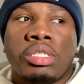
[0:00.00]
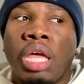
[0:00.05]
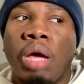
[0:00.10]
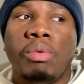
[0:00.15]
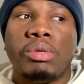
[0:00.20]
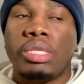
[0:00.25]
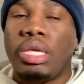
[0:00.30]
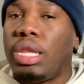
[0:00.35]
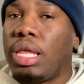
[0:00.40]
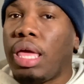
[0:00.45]
State
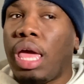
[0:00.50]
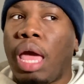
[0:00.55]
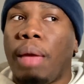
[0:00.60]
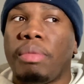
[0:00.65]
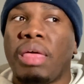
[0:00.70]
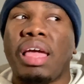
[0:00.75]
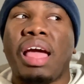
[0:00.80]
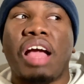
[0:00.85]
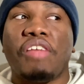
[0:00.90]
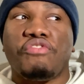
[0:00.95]
was in the
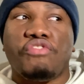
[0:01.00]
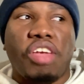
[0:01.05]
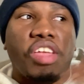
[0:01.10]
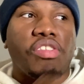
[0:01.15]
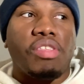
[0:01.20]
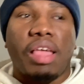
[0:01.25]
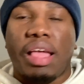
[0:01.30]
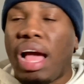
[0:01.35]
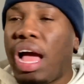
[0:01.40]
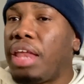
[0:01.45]
game. They got
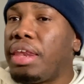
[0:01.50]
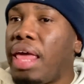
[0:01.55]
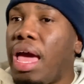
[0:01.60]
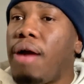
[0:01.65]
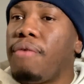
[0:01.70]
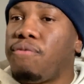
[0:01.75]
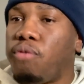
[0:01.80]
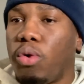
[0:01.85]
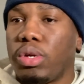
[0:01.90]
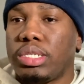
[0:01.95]

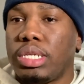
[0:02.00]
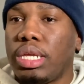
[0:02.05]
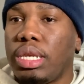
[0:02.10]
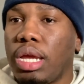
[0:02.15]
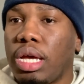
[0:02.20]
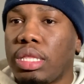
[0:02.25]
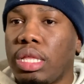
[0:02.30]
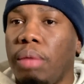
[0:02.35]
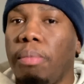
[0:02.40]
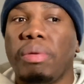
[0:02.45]
down
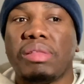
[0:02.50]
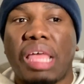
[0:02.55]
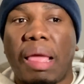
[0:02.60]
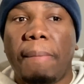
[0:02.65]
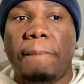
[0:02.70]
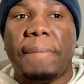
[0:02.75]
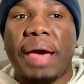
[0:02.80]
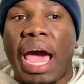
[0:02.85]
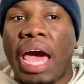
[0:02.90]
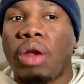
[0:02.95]
14-0, but
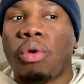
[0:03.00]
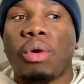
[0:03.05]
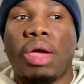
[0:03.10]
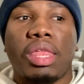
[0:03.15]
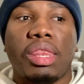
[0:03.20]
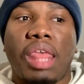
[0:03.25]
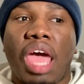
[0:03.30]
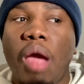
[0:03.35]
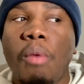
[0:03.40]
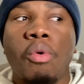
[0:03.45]
they battled
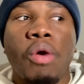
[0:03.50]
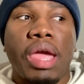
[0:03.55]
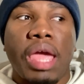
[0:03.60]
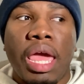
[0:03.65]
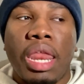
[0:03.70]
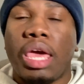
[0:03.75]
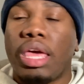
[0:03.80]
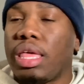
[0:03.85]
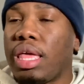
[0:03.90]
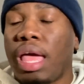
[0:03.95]
and they were
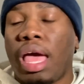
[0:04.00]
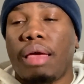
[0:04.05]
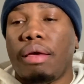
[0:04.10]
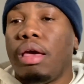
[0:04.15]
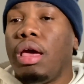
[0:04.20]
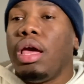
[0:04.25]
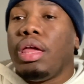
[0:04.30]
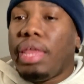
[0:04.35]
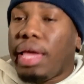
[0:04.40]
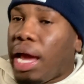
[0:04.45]
in
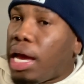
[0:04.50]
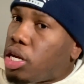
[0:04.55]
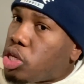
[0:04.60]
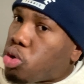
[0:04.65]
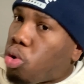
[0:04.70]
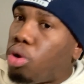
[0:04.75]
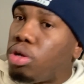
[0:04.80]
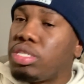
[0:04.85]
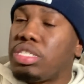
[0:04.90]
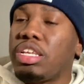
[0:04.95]
it. They got the
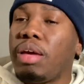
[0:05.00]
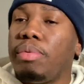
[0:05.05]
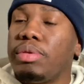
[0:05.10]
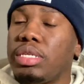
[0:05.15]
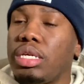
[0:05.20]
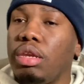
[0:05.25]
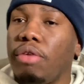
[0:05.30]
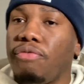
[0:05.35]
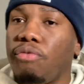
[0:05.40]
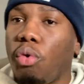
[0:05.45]
score to
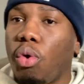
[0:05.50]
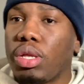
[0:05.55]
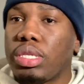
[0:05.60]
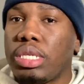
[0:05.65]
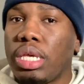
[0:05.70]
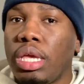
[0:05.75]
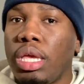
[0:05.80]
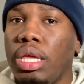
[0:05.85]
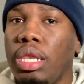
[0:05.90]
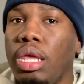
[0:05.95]

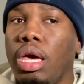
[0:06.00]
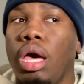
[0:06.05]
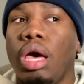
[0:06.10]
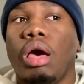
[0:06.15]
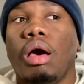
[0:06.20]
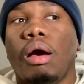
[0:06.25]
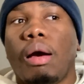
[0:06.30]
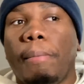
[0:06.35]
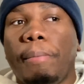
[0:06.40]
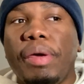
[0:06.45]
17-14.
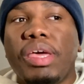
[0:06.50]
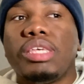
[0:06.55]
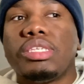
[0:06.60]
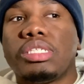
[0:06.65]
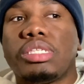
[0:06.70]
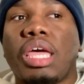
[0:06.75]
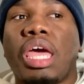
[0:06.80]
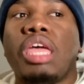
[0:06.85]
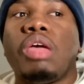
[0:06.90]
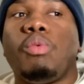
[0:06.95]
Penn
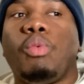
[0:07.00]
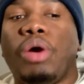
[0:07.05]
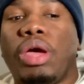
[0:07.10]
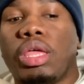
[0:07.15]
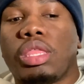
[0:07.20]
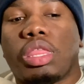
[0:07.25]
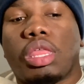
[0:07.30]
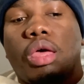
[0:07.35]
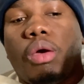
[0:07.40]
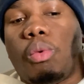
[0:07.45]
State
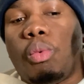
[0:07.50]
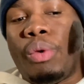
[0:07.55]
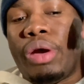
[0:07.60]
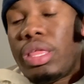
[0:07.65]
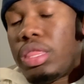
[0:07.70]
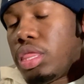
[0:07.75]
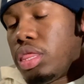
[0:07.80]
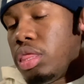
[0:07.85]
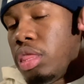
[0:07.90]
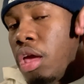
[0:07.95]

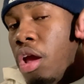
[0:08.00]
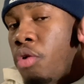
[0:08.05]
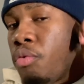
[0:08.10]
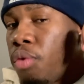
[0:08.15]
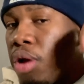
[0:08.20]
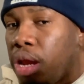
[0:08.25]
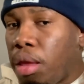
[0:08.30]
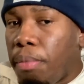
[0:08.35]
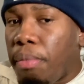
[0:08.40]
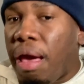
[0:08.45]
with their
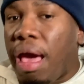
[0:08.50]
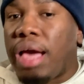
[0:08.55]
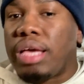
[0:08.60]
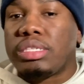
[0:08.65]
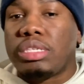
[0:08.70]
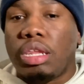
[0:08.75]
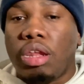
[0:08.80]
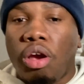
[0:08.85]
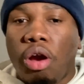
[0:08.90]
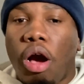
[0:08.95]
running
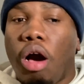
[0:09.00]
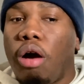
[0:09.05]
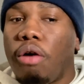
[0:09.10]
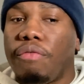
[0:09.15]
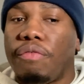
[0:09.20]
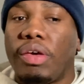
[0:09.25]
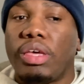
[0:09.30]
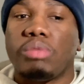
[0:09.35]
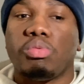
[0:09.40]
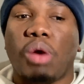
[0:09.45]
backs and their
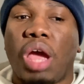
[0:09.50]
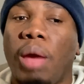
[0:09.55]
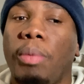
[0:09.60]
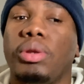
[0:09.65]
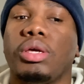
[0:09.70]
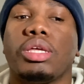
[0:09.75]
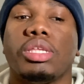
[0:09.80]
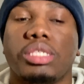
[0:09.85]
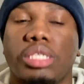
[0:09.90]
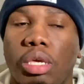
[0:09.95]
offense were
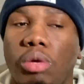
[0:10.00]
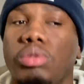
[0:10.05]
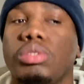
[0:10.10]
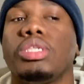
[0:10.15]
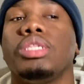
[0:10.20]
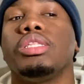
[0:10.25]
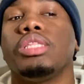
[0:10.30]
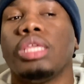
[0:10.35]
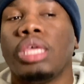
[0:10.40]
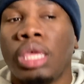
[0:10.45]
able to
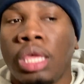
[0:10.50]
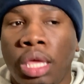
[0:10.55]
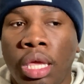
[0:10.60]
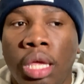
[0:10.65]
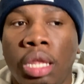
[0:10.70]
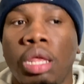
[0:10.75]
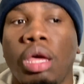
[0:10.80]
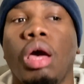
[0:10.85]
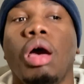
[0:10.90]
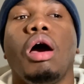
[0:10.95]
continuously
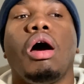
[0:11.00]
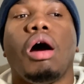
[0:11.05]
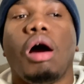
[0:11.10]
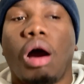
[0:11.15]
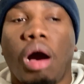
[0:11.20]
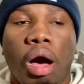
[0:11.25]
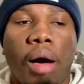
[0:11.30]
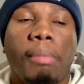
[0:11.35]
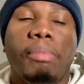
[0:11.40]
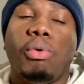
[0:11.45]
lean
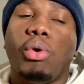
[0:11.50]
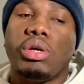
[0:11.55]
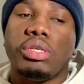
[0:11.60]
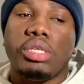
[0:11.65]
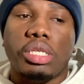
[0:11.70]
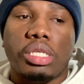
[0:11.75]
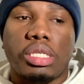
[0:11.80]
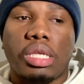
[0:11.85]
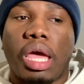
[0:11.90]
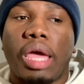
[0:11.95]
on
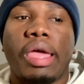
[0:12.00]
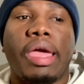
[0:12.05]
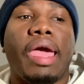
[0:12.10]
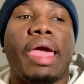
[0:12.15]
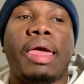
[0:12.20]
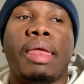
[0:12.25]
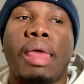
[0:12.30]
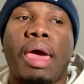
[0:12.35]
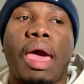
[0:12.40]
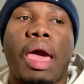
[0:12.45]
Boise
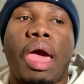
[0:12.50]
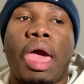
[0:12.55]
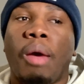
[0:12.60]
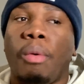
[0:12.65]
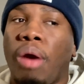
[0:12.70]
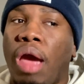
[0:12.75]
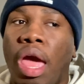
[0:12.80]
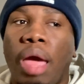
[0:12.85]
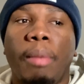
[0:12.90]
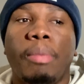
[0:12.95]
State
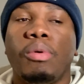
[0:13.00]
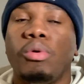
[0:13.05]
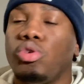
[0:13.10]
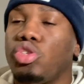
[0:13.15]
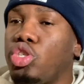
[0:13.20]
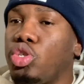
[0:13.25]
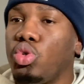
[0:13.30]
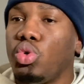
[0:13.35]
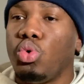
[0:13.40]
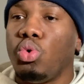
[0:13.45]
and were
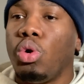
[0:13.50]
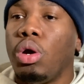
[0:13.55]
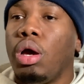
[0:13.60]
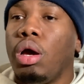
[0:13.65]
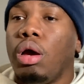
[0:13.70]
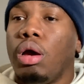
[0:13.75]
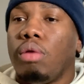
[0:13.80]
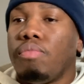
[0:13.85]
able to